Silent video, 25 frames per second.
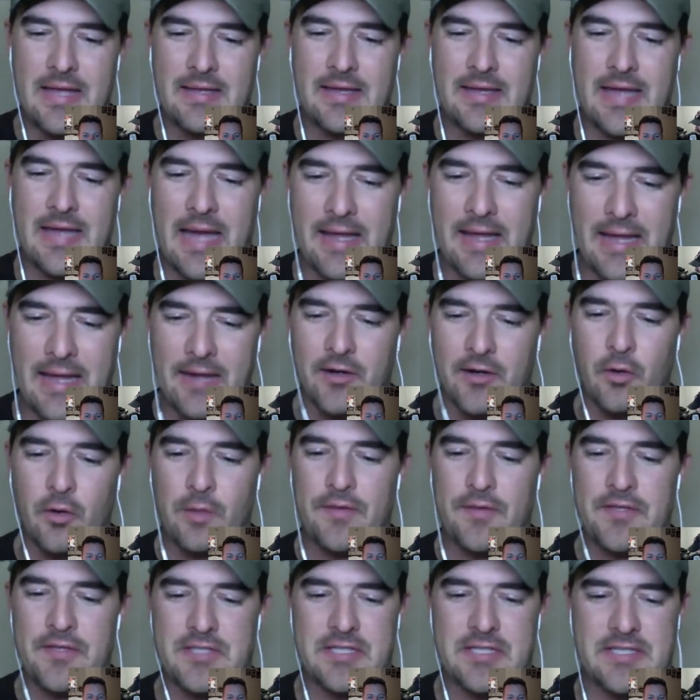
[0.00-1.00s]
I, I don't know what
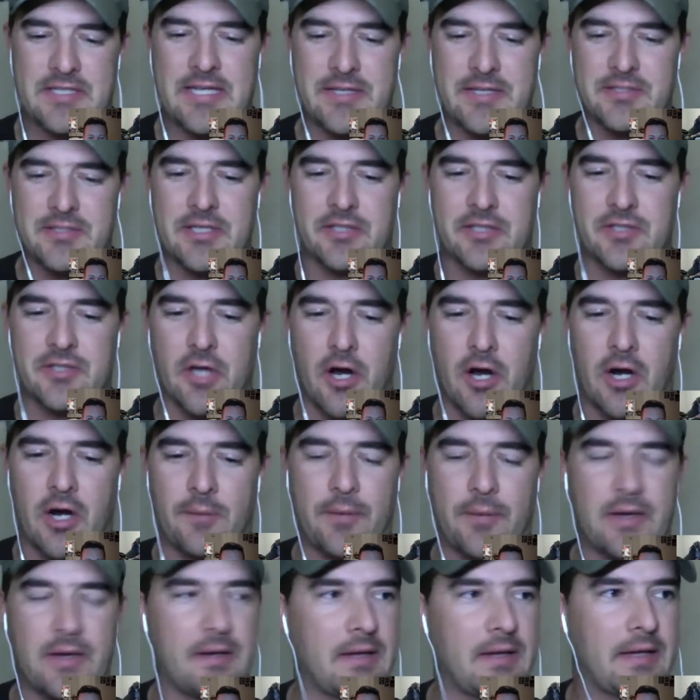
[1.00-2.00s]
the statistics are,
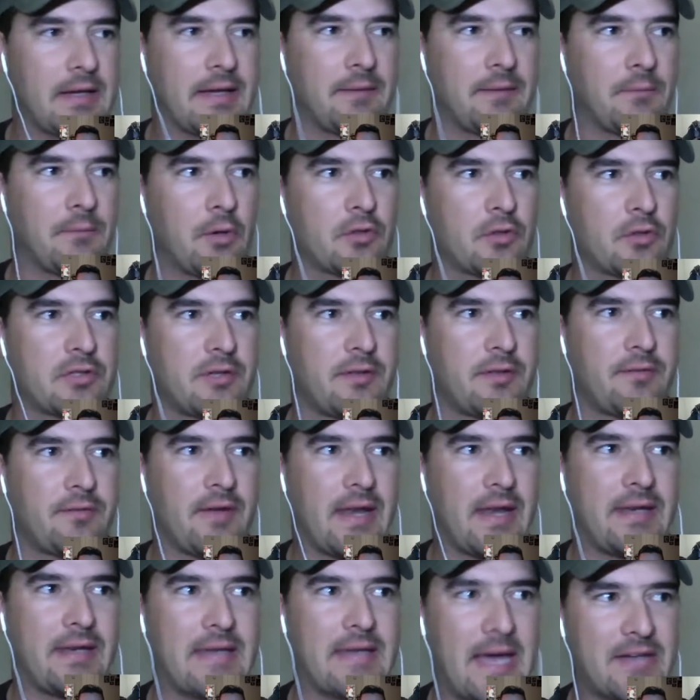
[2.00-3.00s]
but again, most of the
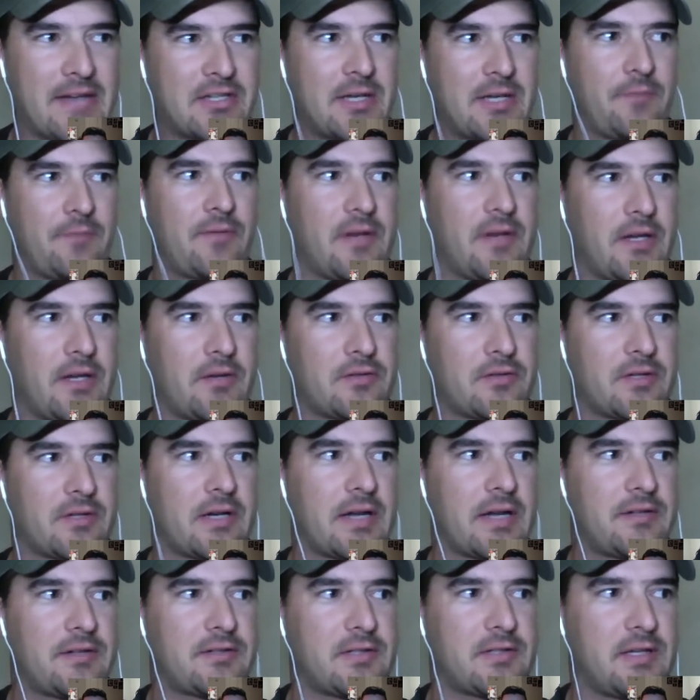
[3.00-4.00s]
dashcam videos that I
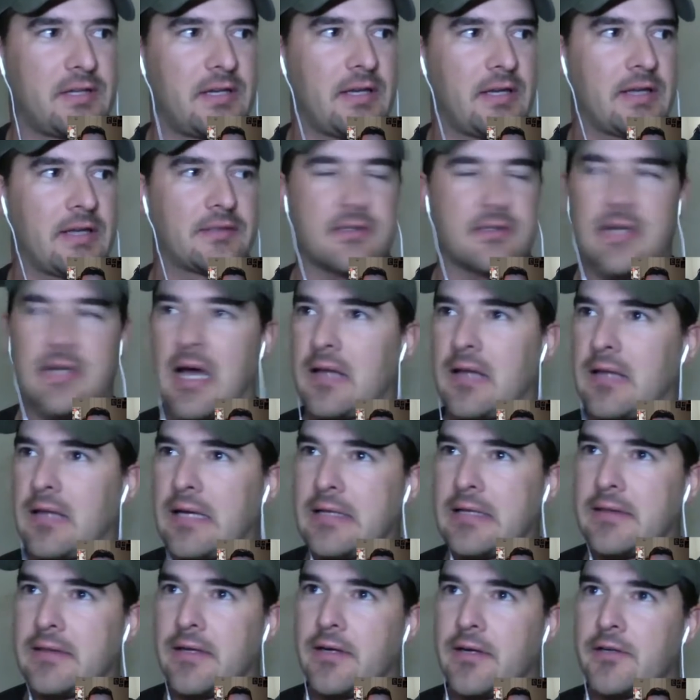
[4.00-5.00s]
see, it's not like
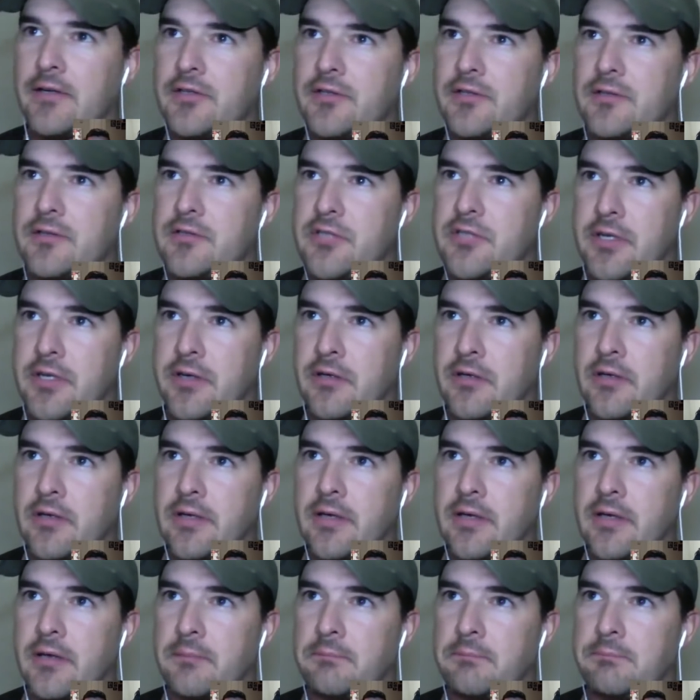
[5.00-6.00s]
there's generally
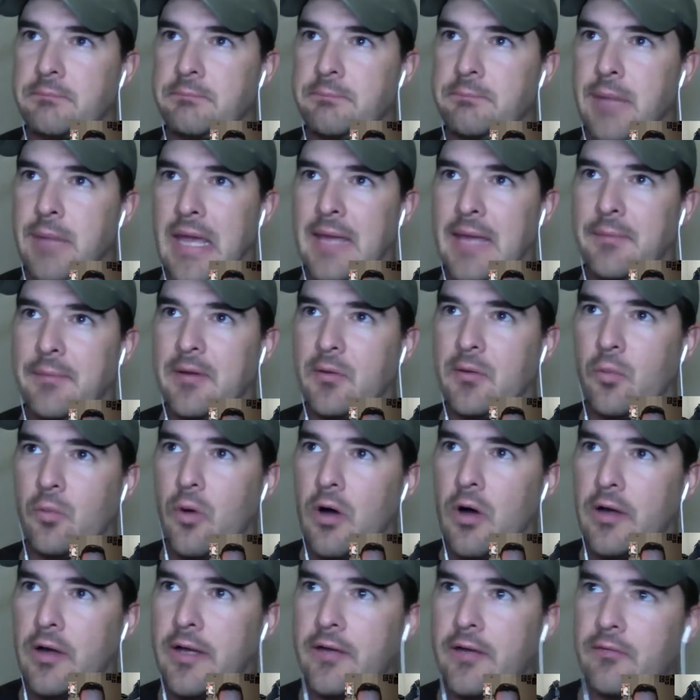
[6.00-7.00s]
a baby
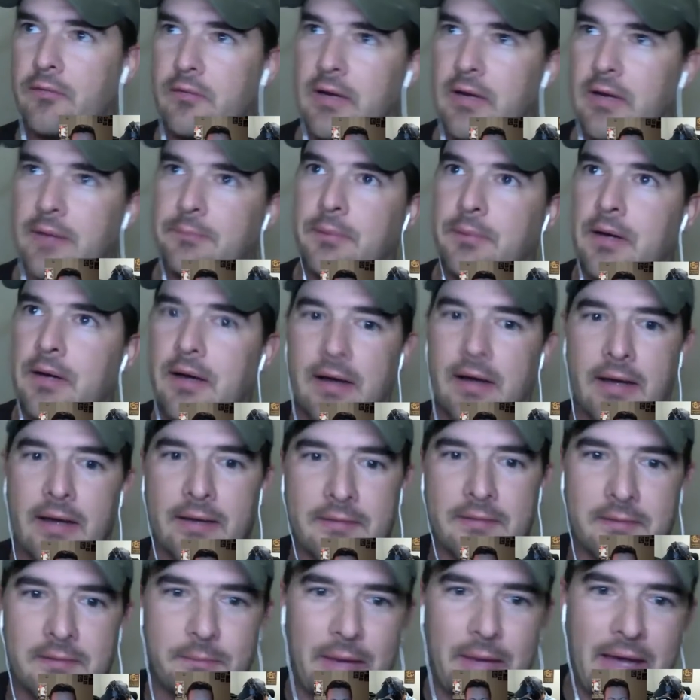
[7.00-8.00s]
walking right behind
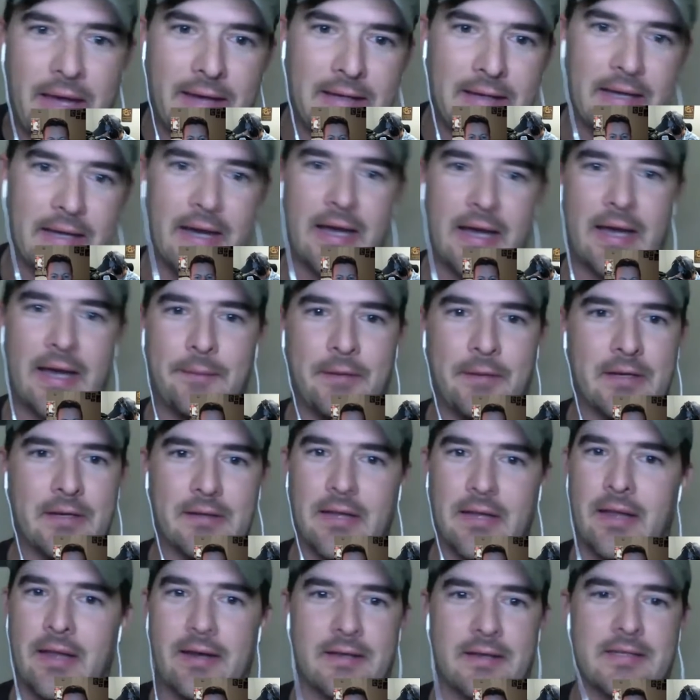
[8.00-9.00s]
the bad guy. I mean, a
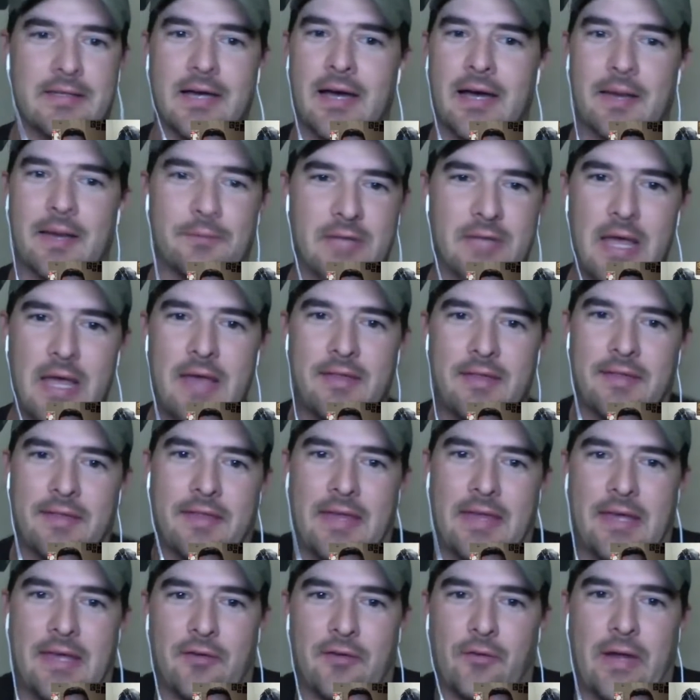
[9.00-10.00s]
lot of times the, the
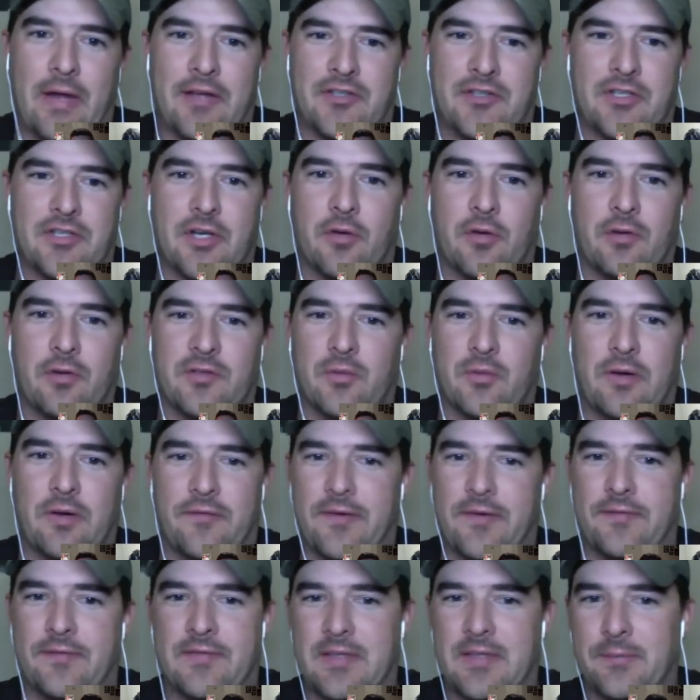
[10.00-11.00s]
hit ratio is what
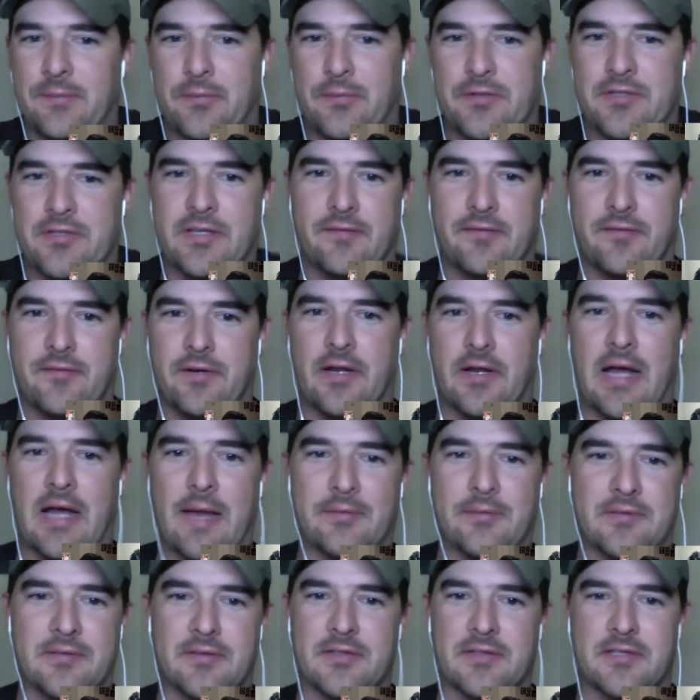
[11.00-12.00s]
15% for cops
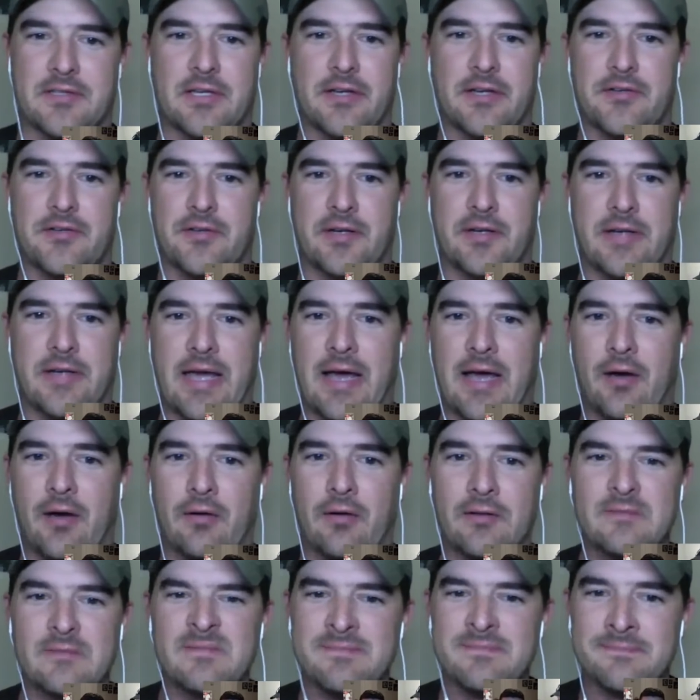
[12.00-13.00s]
in this country now
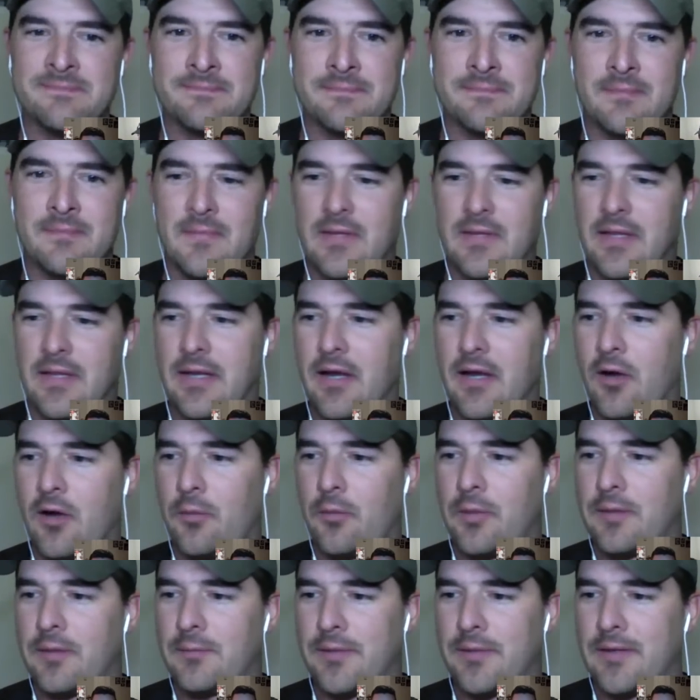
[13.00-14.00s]
you know,
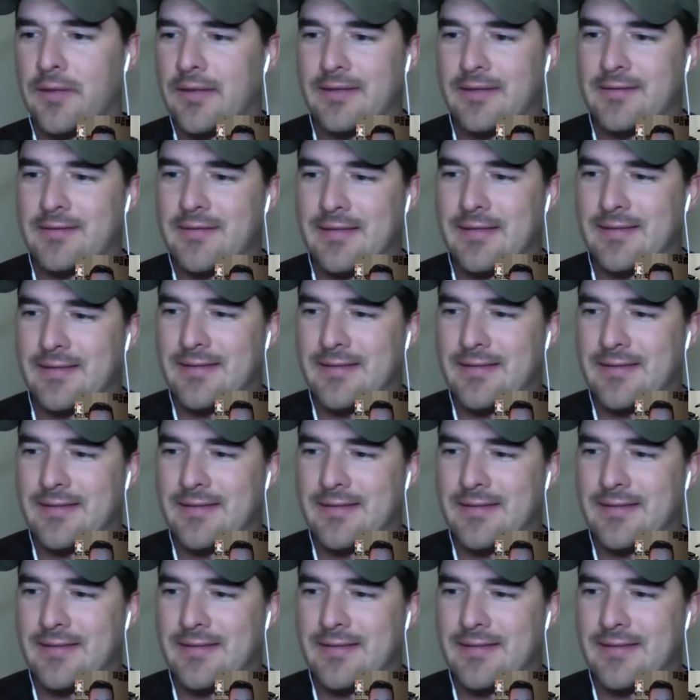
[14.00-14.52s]
but but it's, it's gone I